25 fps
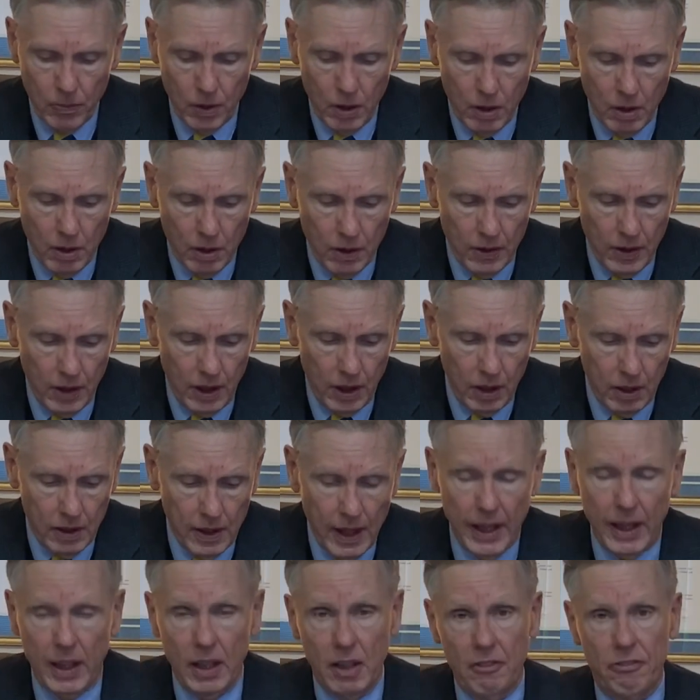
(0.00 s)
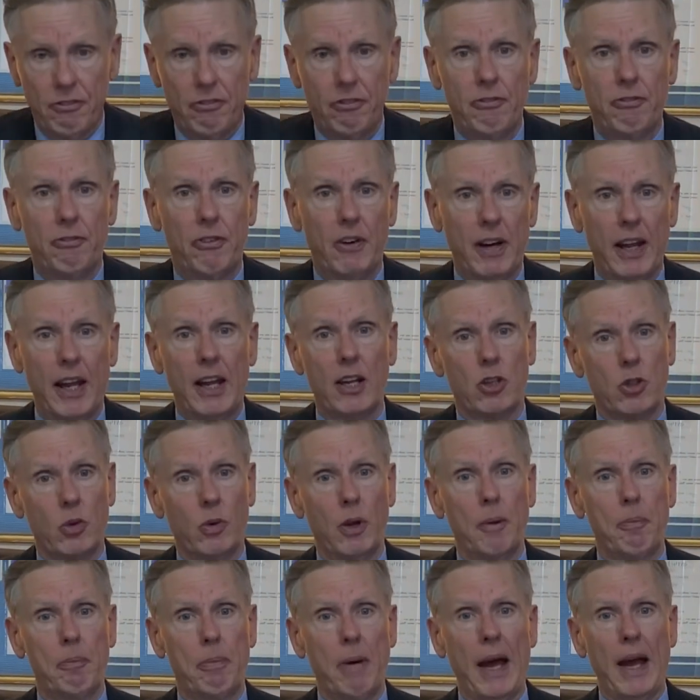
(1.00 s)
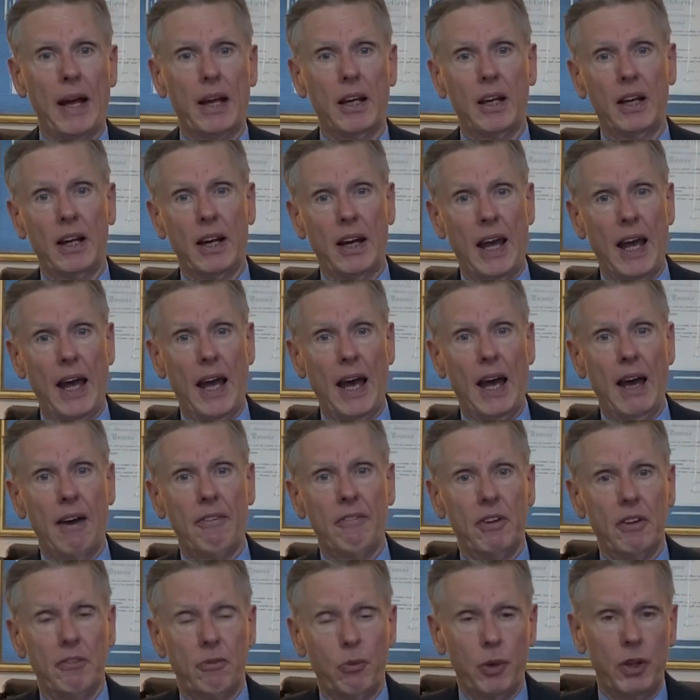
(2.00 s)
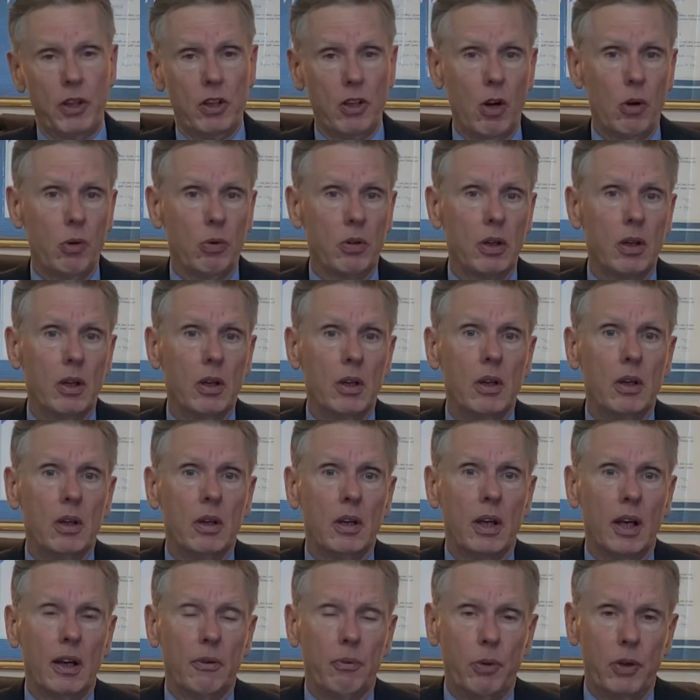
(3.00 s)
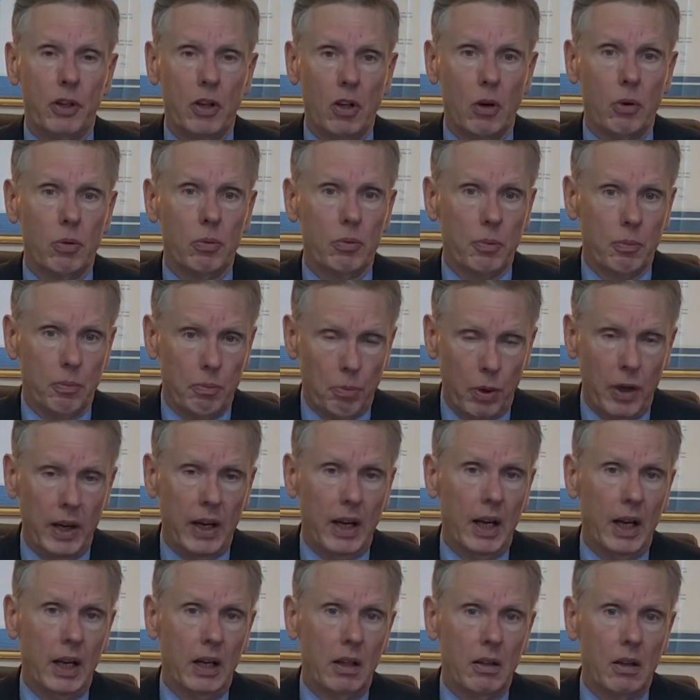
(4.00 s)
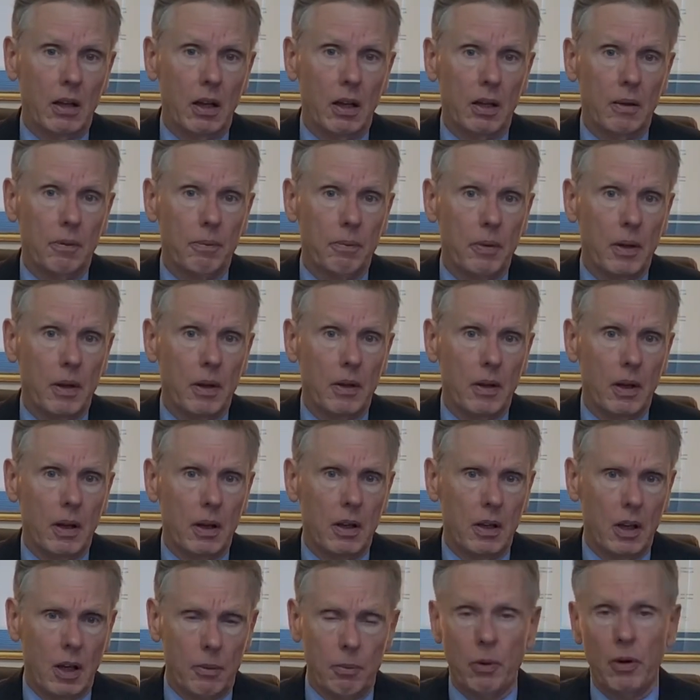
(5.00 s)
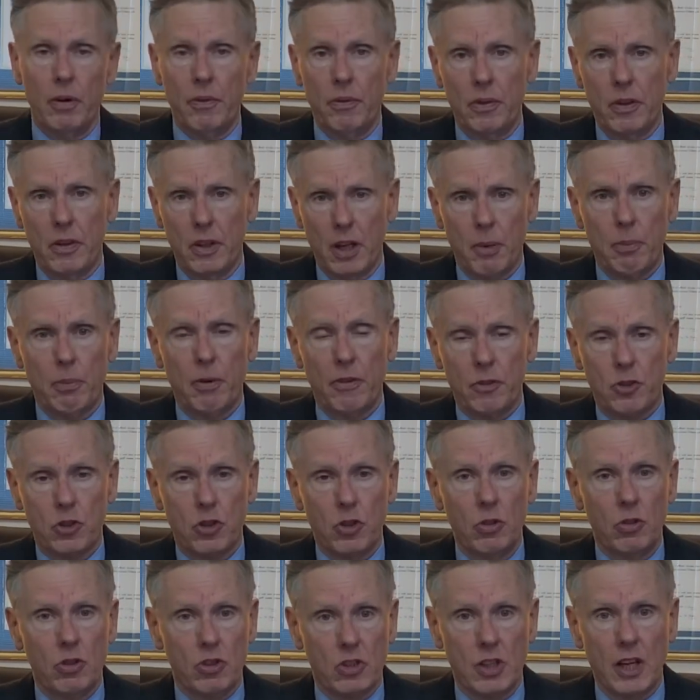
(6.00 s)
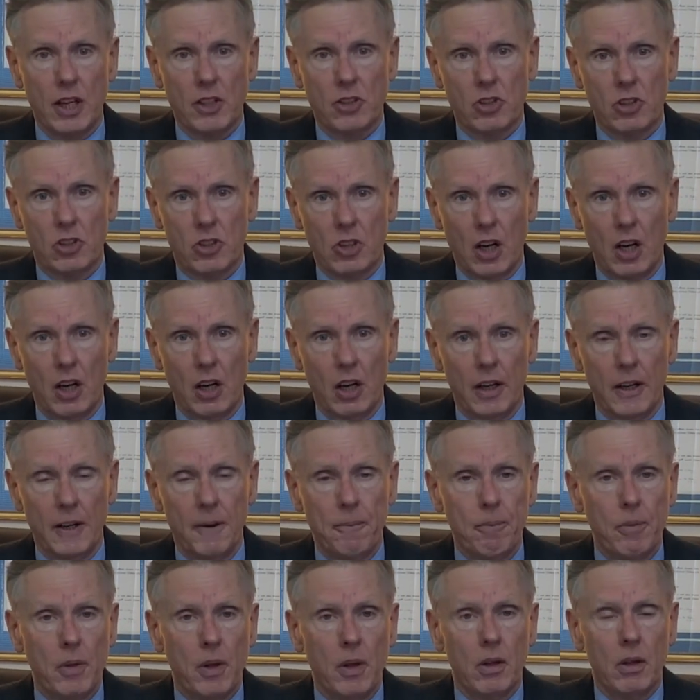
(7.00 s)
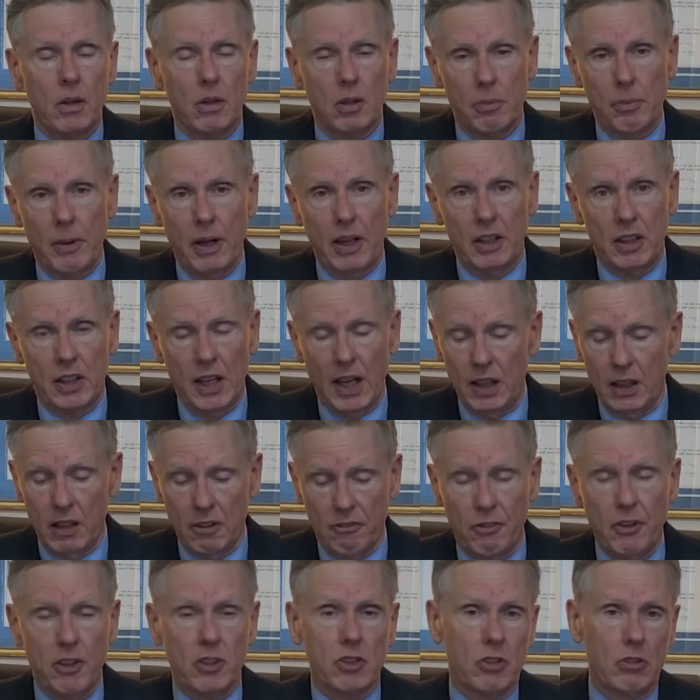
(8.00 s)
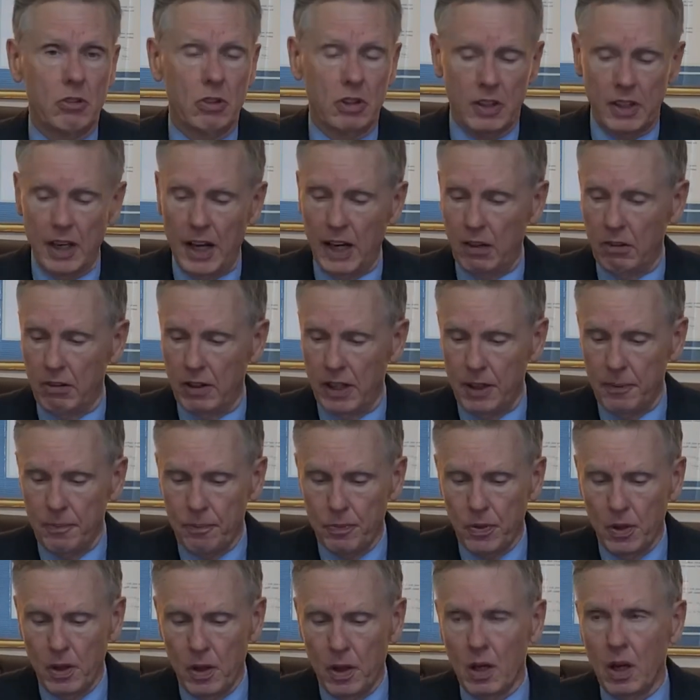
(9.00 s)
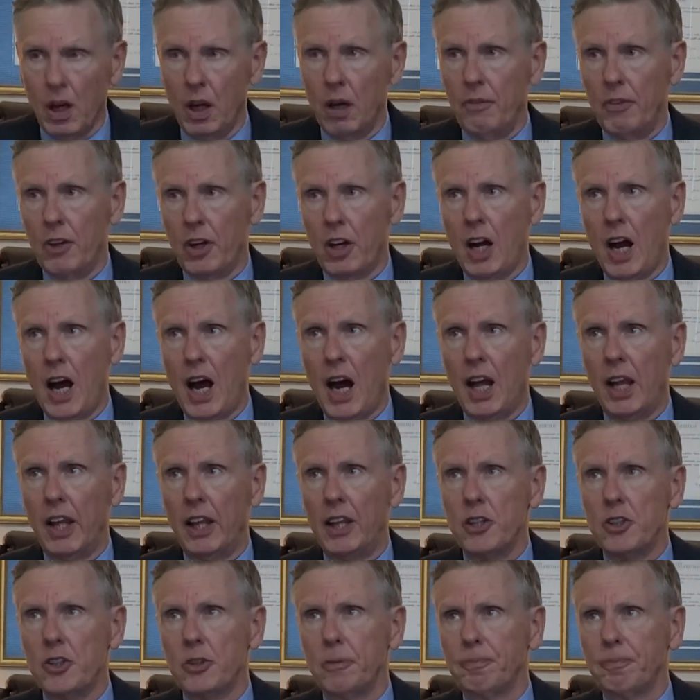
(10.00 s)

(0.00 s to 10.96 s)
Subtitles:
the negative financial impact it could have if we don't bring in the number of students necessarily to maintain the fiscal integrity of the college.